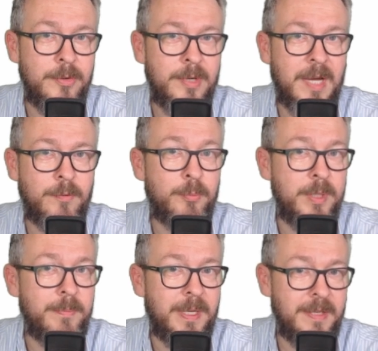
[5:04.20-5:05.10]
U you have to
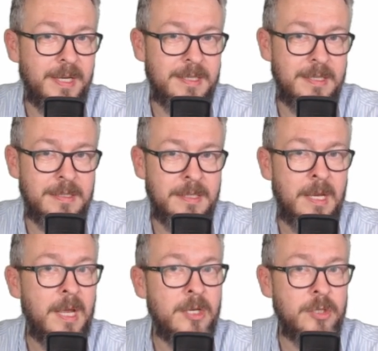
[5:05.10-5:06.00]
prepay taxes,
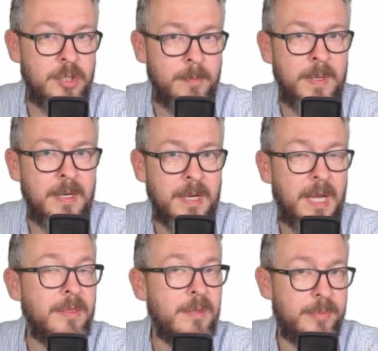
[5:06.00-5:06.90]
shipping
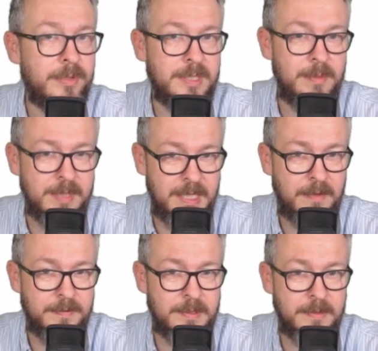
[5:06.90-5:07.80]
and the boards
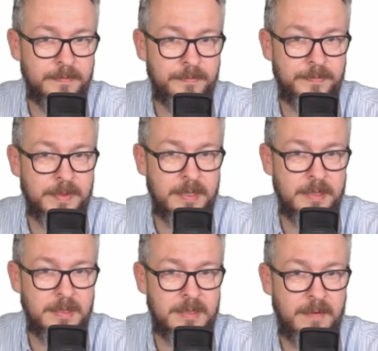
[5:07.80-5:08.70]
themselves.
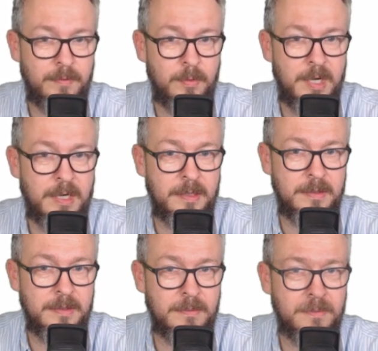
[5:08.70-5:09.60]
Save to
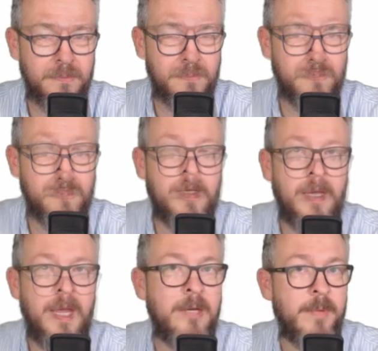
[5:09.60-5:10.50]
cart,
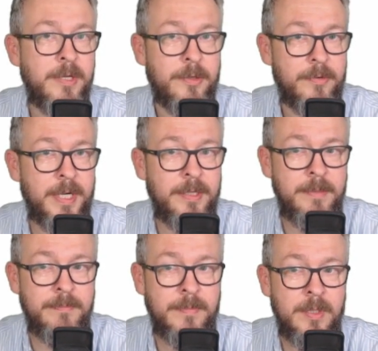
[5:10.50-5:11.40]
and when you're
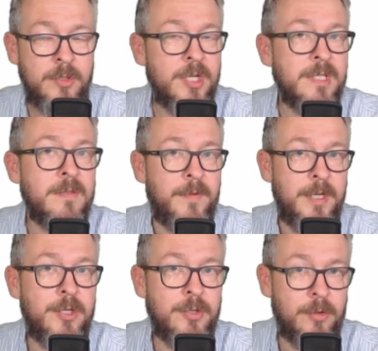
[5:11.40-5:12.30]
ready, just
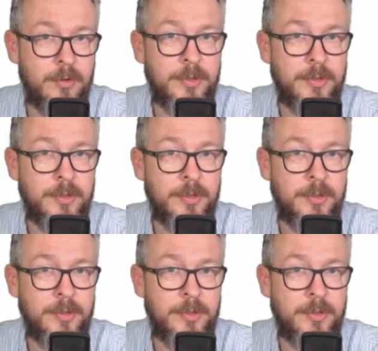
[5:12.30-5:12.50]
finish your